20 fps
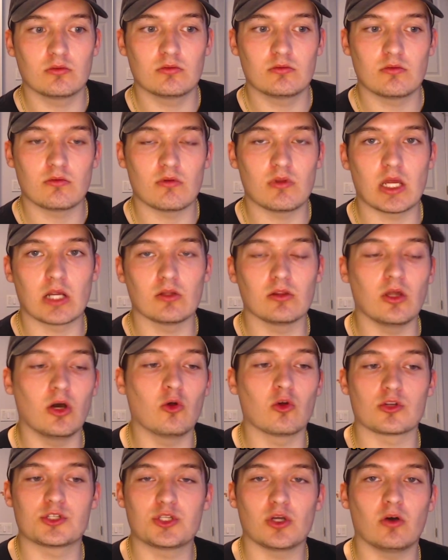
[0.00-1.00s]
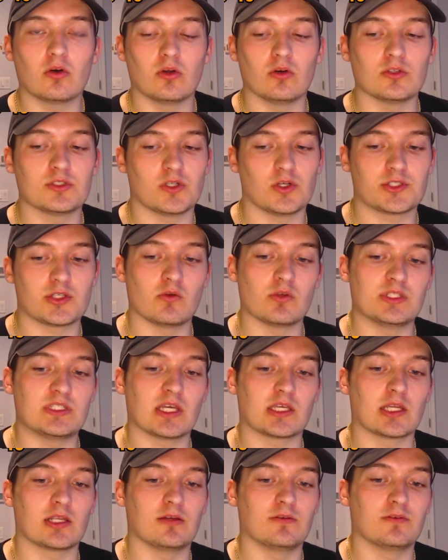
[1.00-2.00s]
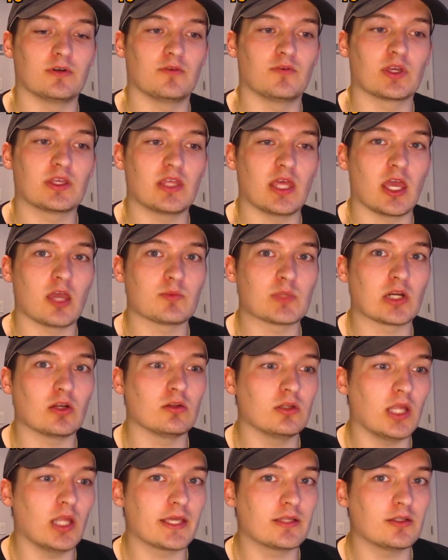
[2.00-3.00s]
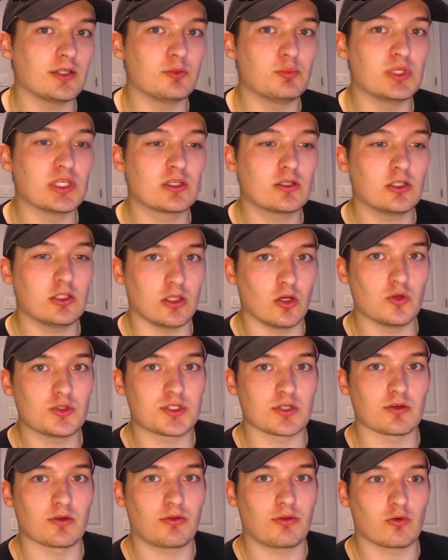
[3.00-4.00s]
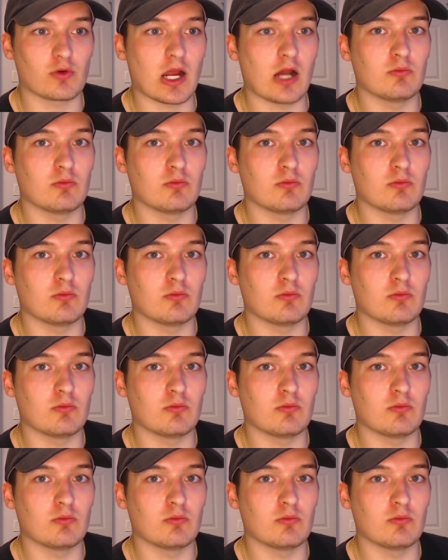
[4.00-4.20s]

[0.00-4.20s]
their lower total is also indicative of a game that'll likely be closer throughout